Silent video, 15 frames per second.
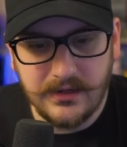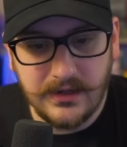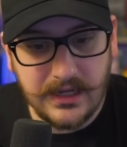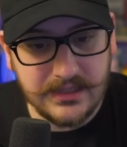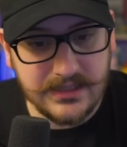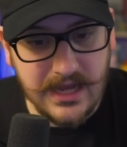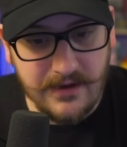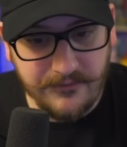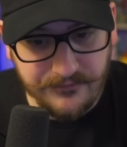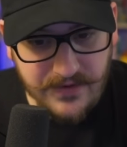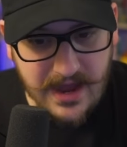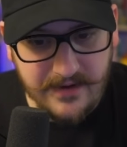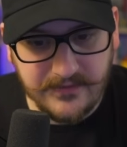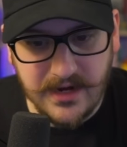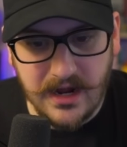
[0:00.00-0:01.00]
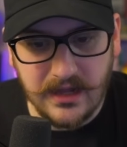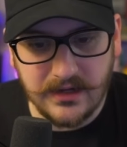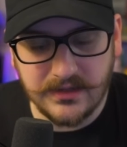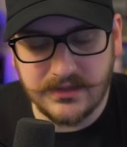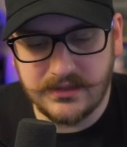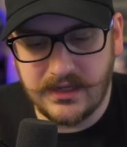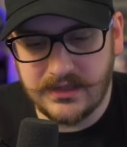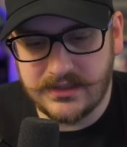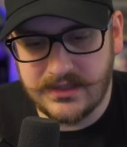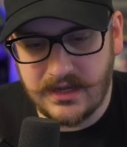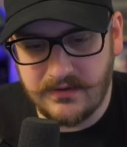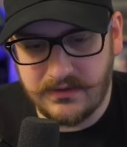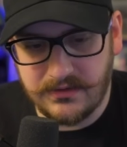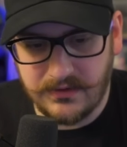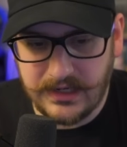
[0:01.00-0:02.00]
It's now $5
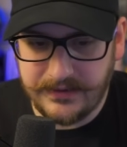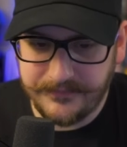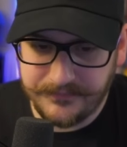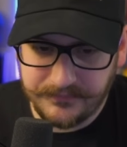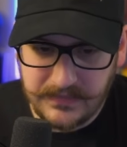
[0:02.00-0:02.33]
instead of $3.